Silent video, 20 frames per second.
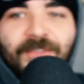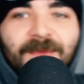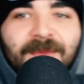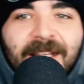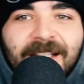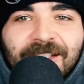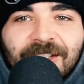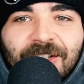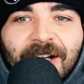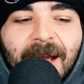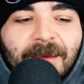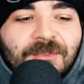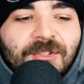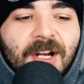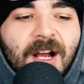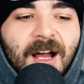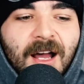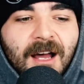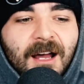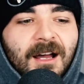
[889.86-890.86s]
from the Instagram
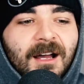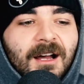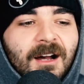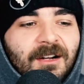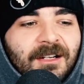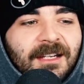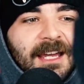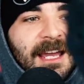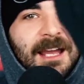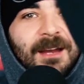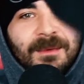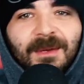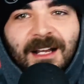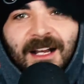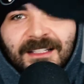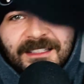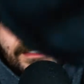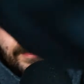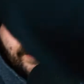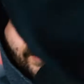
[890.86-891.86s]
draw. Okay, we
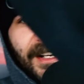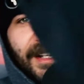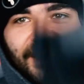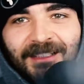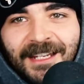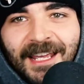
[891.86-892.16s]
got the fucking